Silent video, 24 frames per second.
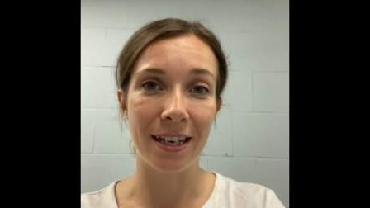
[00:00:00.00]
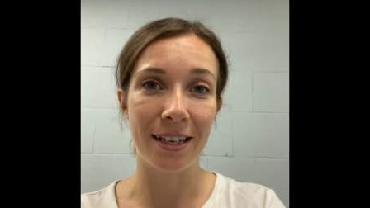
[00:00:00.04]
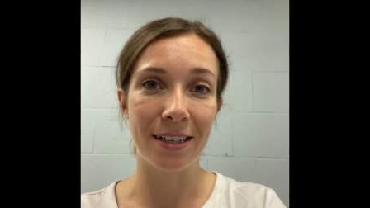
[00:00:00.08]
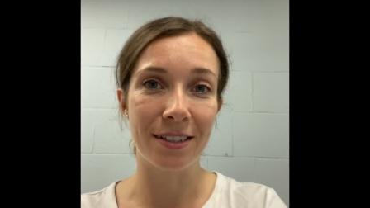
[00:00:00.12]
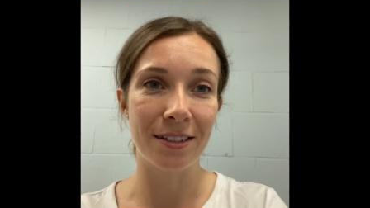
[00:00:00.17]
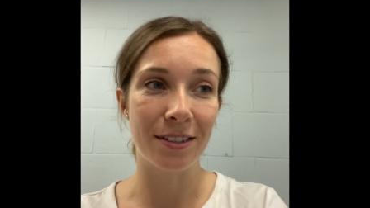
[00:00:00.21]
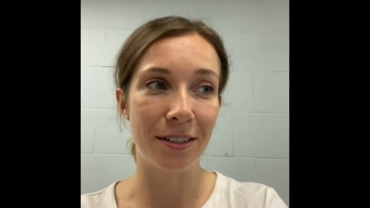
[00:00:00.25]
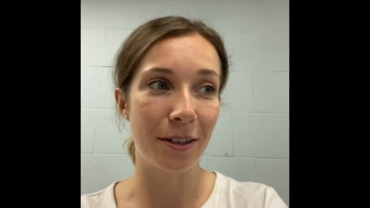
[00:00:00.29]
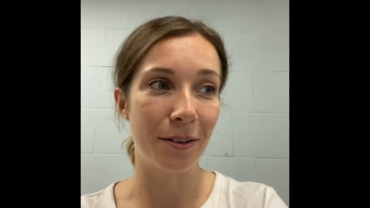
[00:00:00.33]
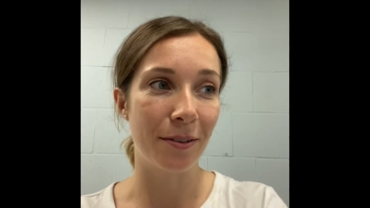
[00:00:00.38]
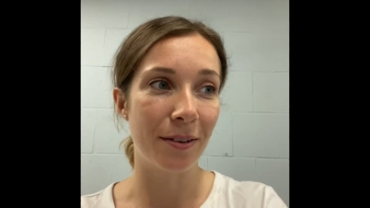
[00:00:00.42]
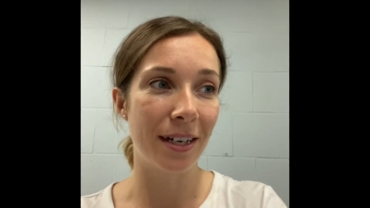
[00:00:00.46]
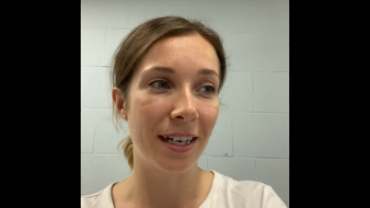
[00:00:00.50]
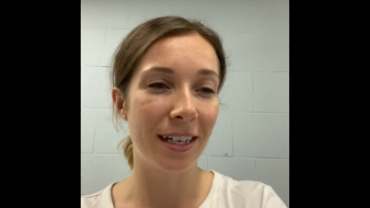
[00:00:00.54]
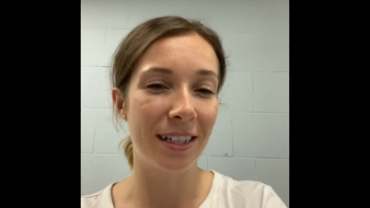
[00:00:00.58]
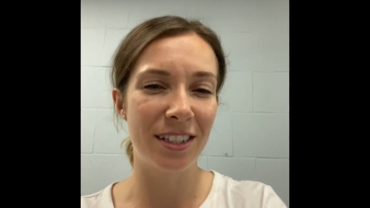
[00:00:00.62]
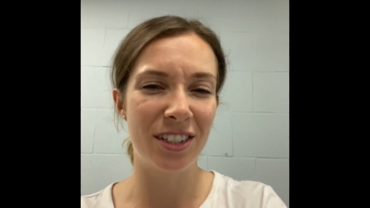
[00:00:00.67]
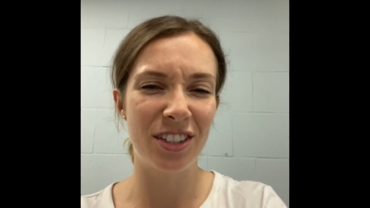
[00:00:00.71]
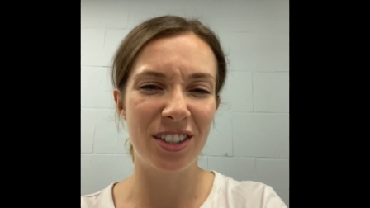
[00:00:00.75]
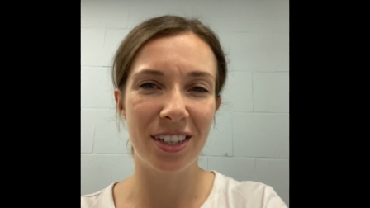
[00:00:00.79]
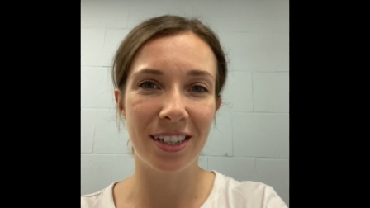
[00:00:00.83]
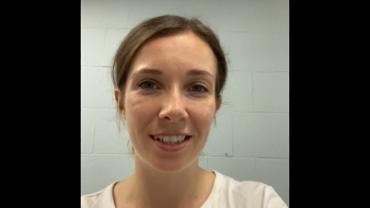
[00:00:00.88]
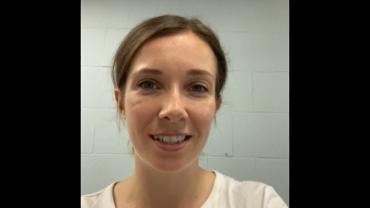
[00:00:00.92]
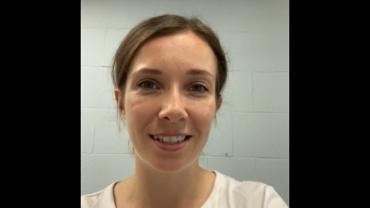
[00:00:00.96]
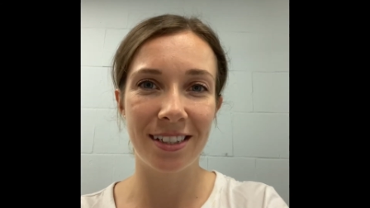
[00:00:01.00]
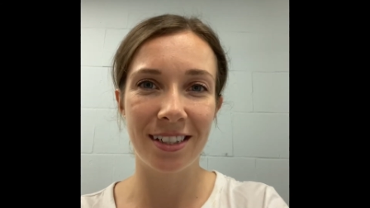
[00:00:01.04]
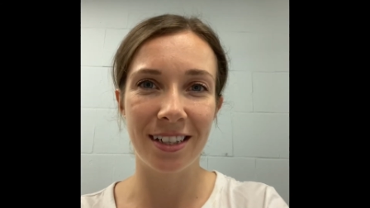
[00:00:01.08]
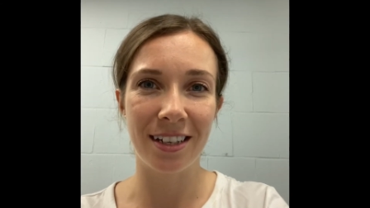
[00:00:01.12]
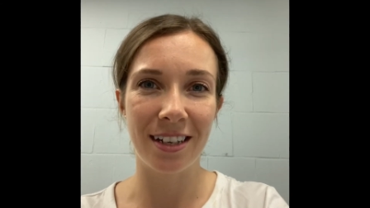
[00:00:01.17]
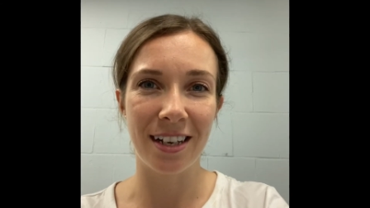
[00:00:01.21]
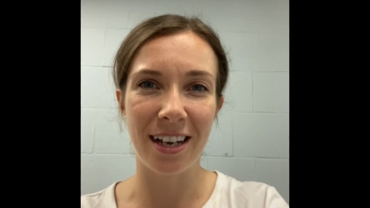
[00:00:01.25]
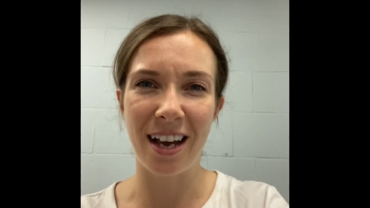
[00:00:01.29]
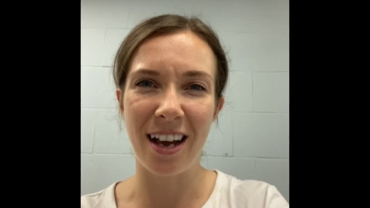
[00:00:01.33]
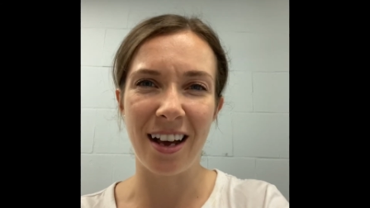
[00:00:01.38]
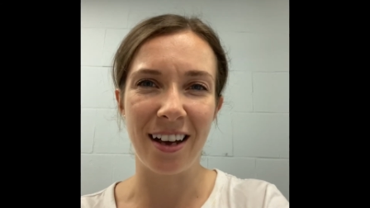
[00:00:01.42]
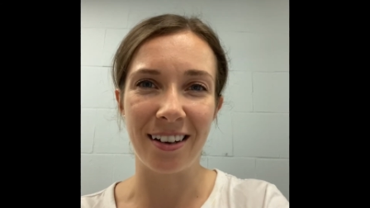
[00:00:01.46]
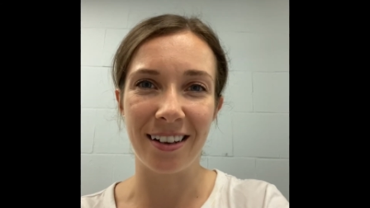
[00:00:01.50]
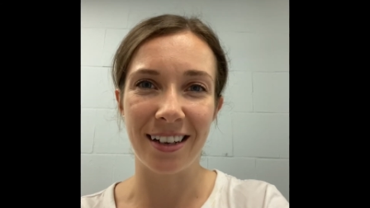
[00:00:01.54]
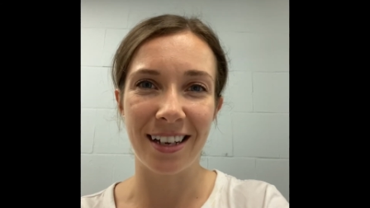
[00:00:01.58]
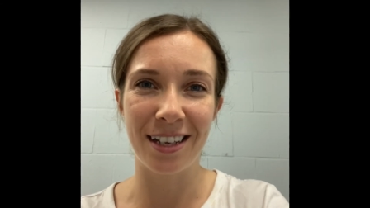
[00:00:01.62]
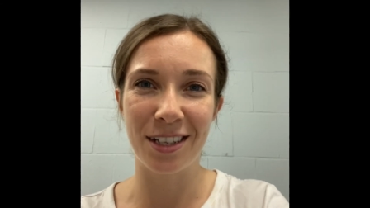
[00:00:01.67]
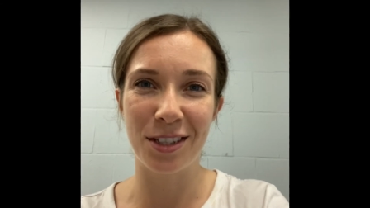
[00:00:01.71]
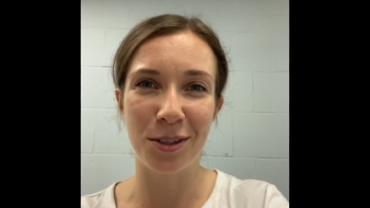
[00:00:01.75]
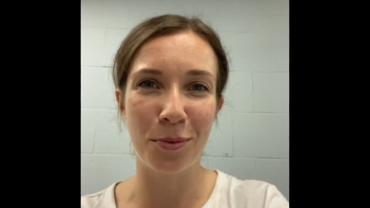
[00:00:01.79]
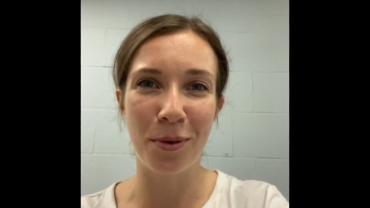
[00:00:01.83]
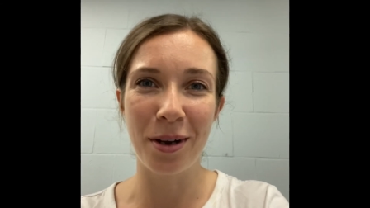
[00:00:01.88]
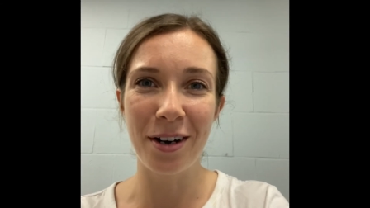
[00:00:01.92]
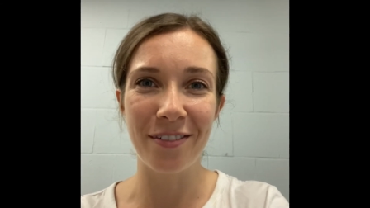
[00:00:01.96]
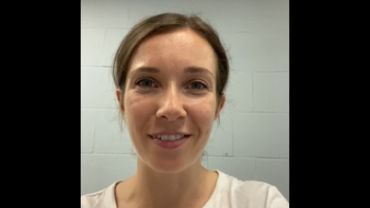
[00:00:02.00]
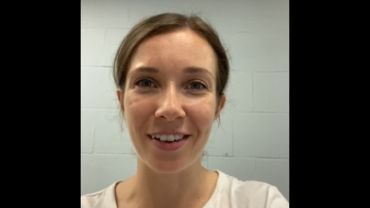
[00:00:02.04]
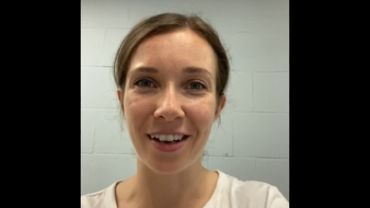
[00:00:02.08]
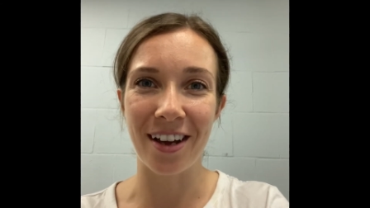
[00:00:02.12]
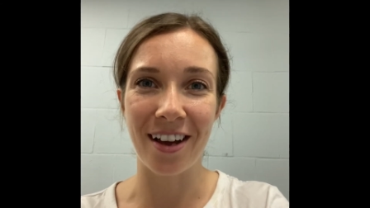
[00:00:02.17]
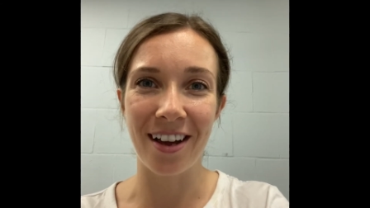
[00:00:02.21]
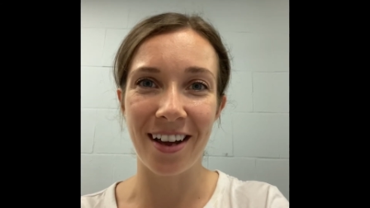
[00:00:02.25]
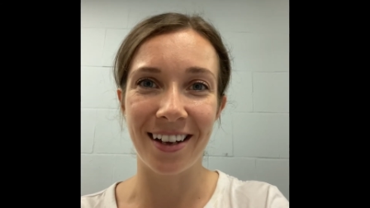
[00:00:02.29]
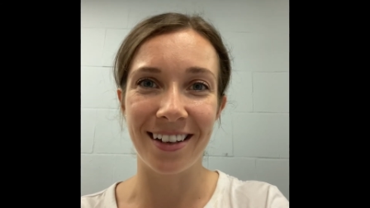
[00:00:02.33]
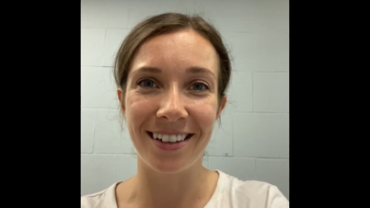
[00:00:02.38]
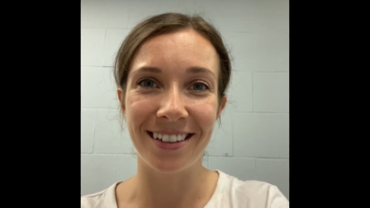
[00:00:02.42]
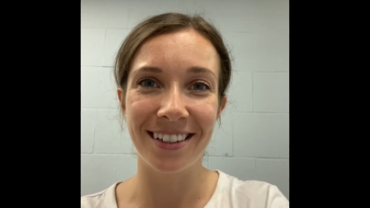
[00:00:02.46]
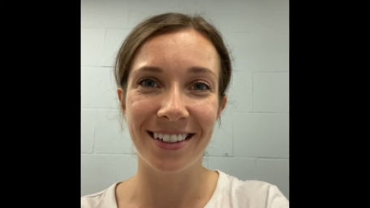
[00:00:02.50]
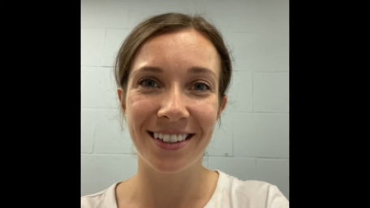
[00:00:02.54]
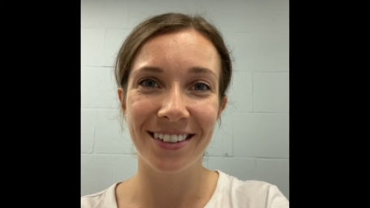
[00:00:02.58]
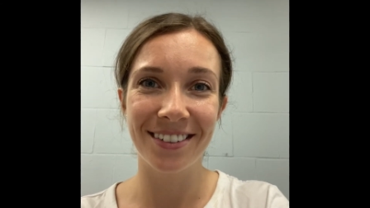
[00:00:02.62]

So it's just, ah, it's one of a kind.